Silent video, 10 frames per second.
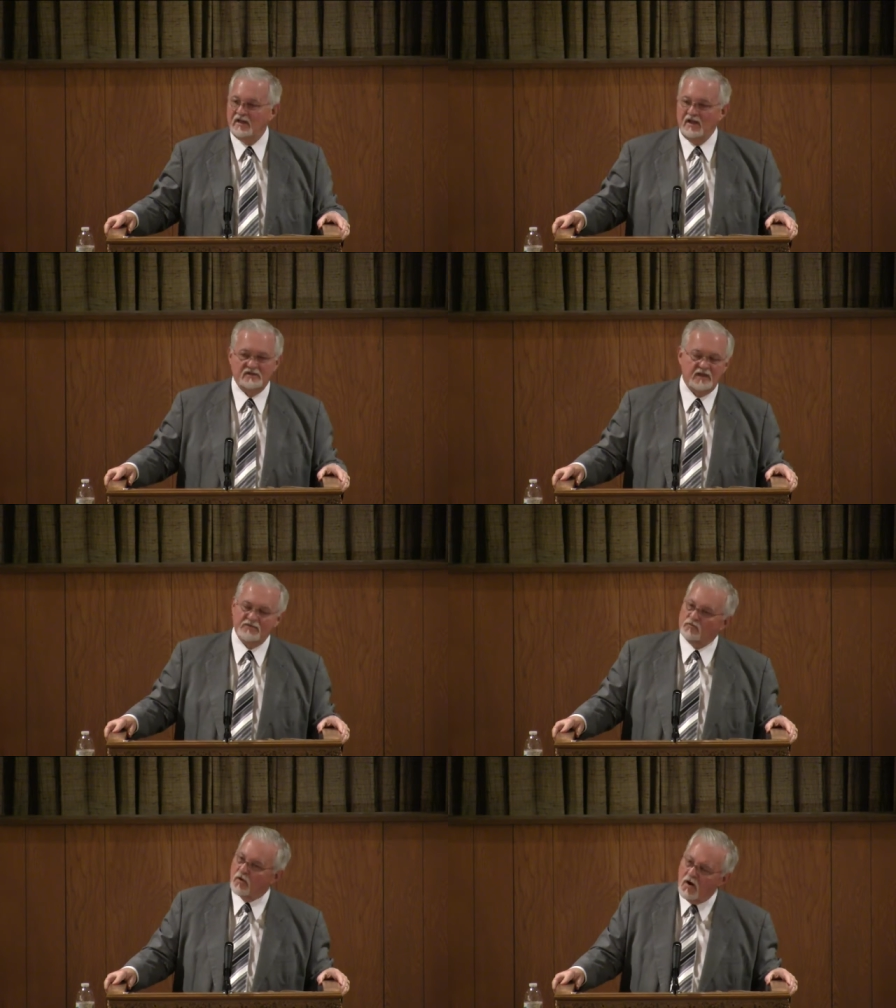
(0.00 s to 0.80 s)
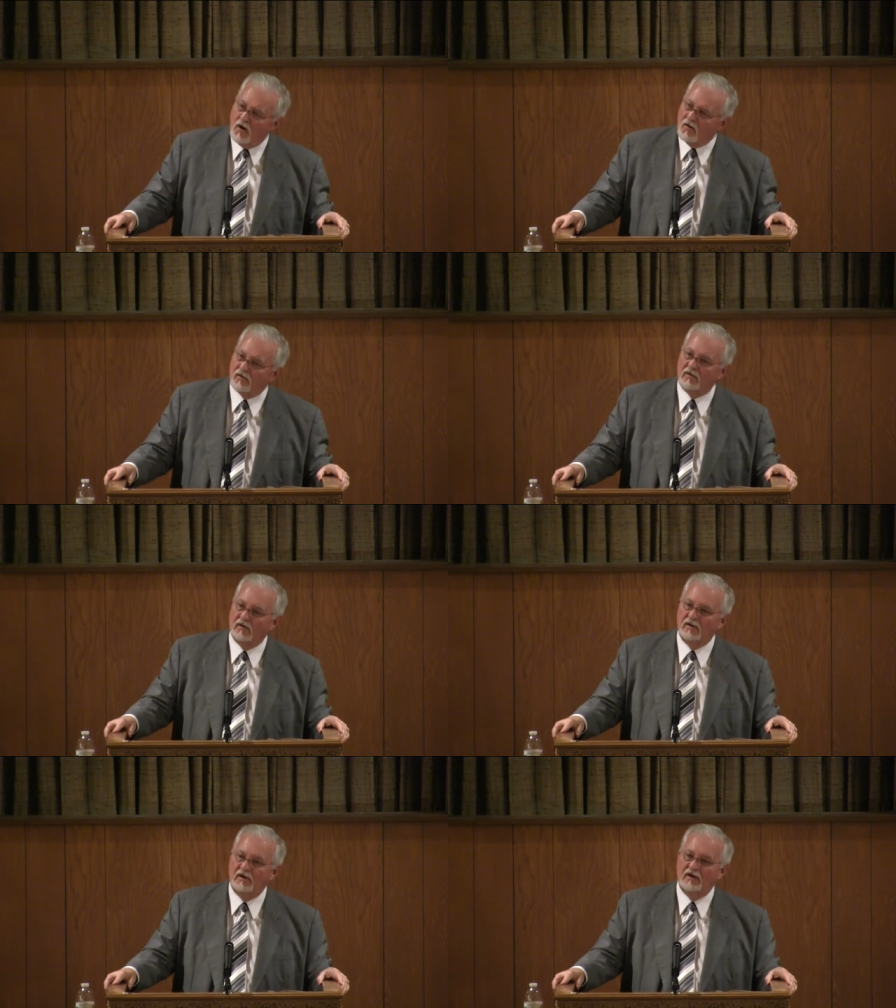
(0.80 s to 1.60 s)
There's something wrong.
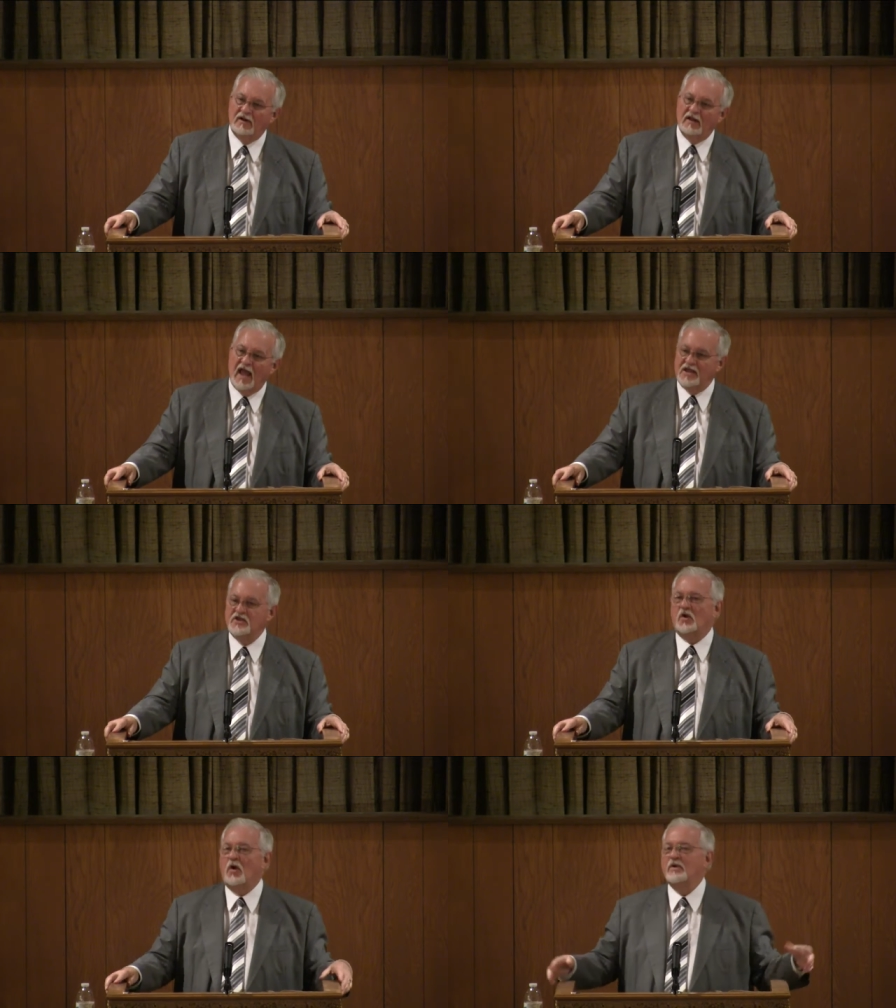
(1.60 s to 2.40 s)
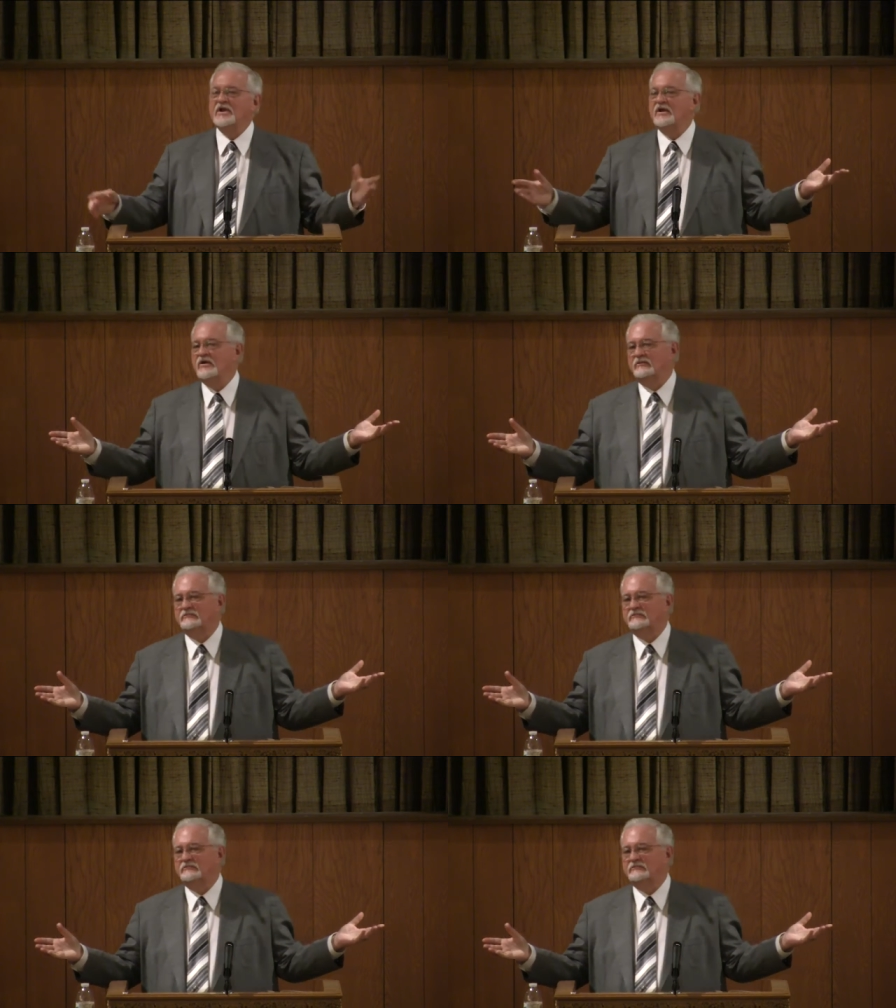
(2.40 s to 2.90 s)
And you know what we do?